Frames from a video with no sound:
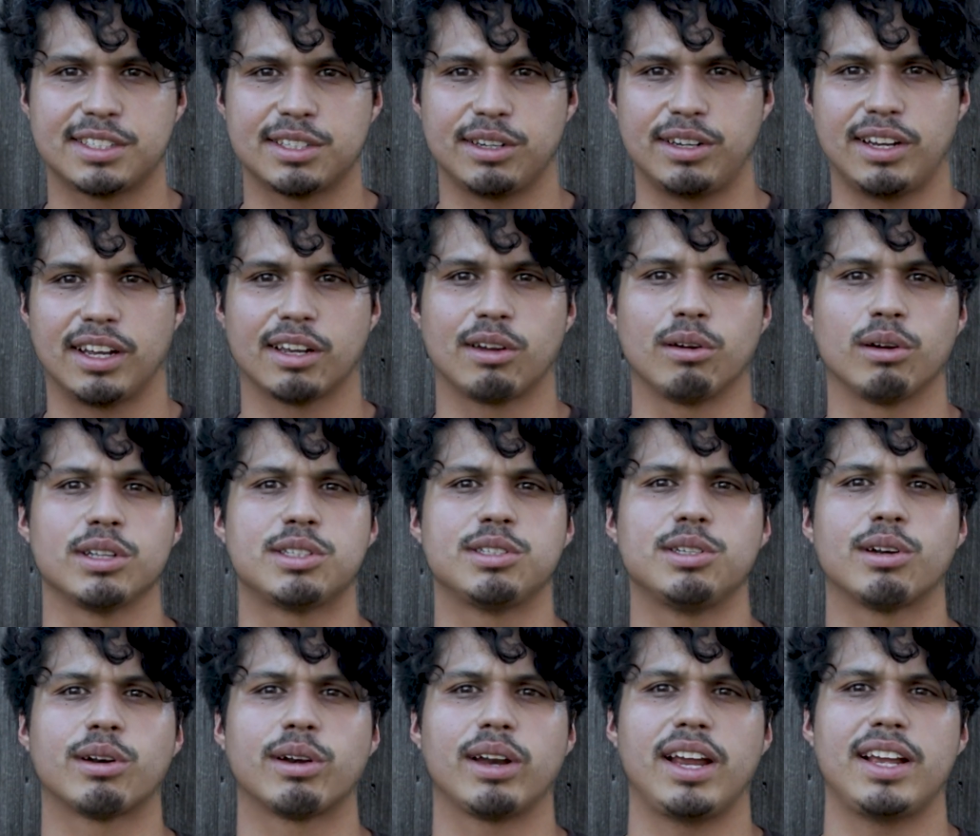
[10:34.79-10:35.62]
so you're not going
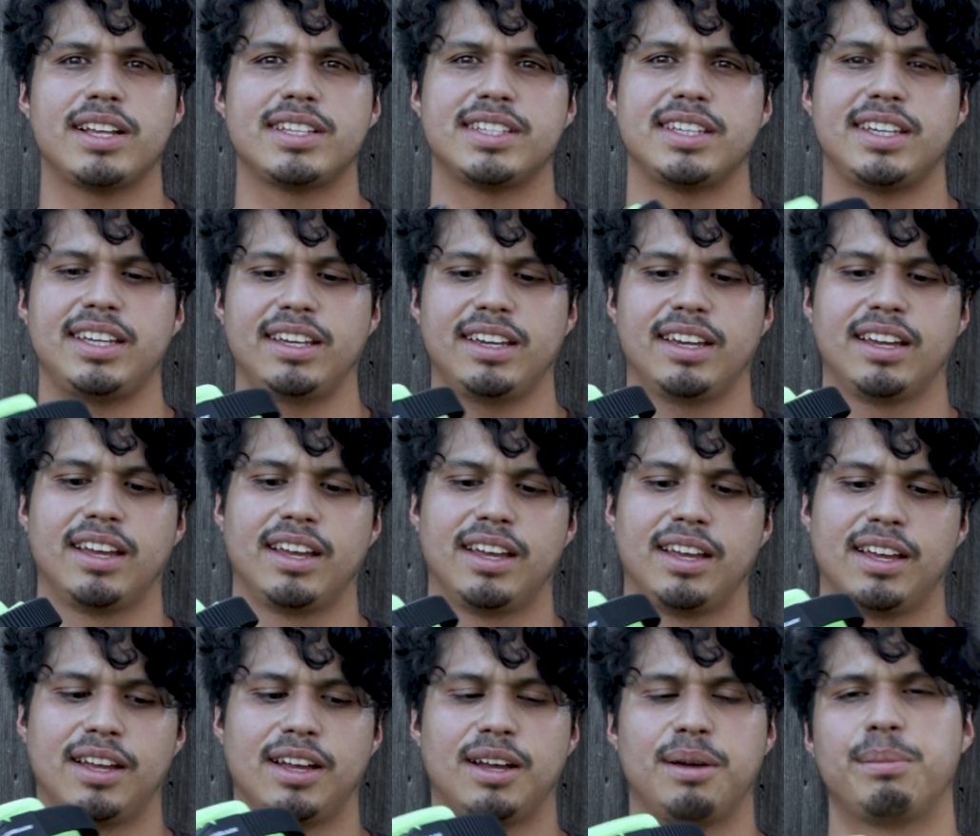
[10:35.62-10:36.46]
too crazy,
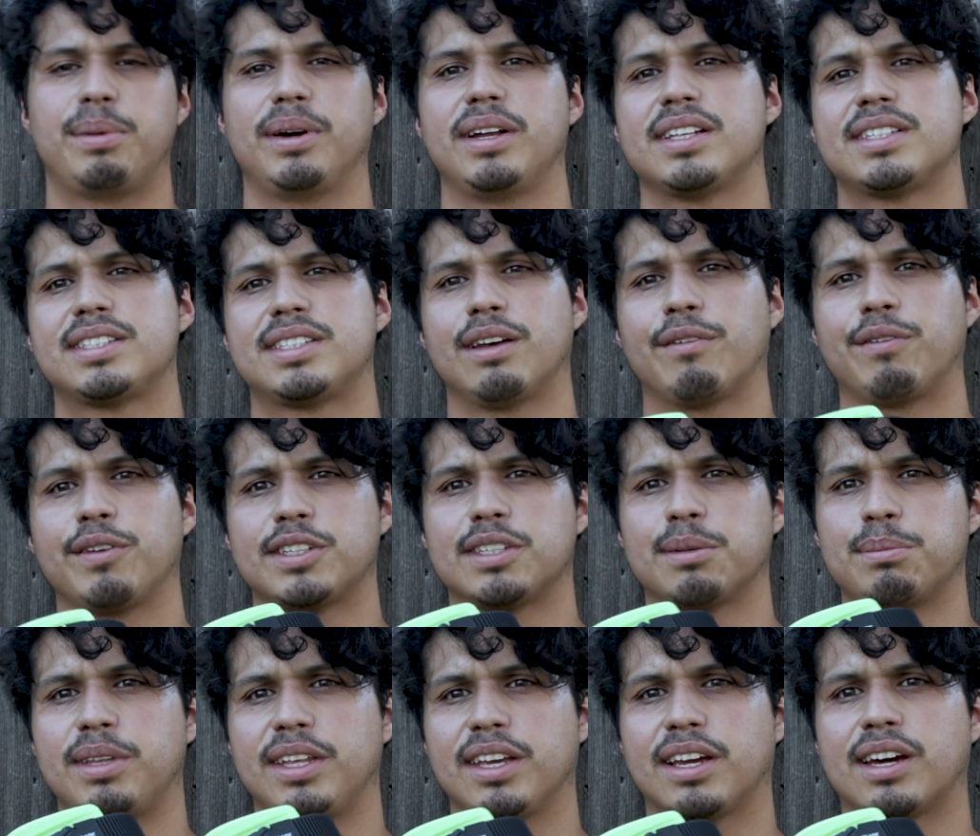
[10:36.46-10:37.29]
but it's definitely
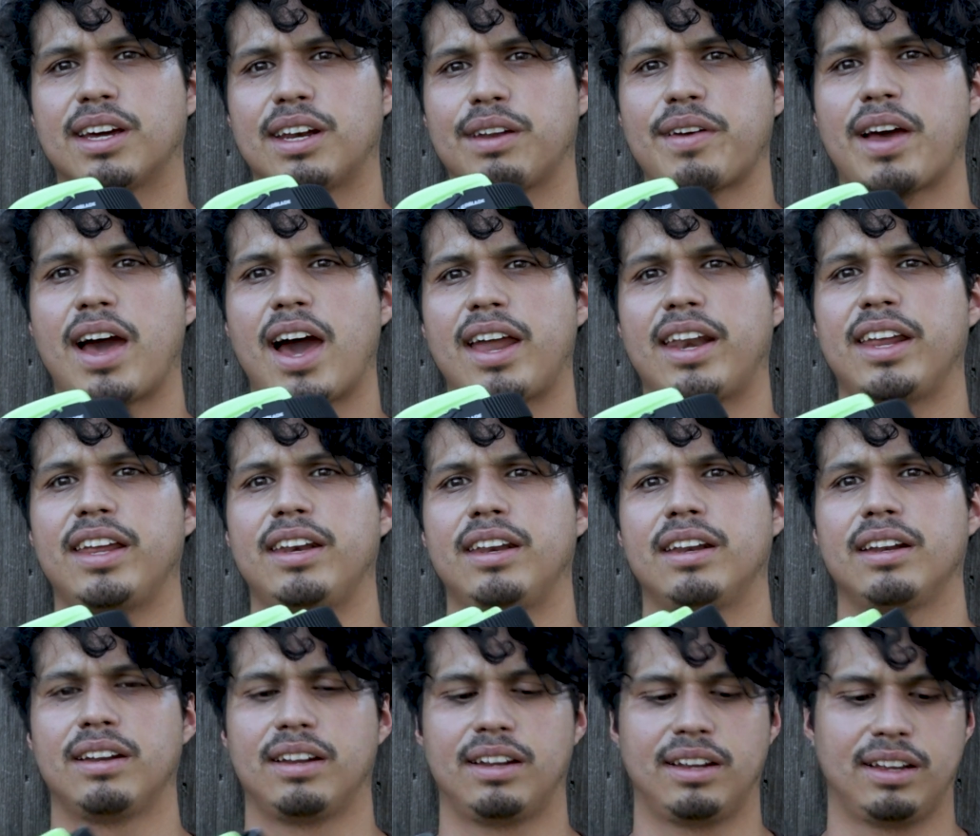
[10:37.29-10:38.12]
something they could have added.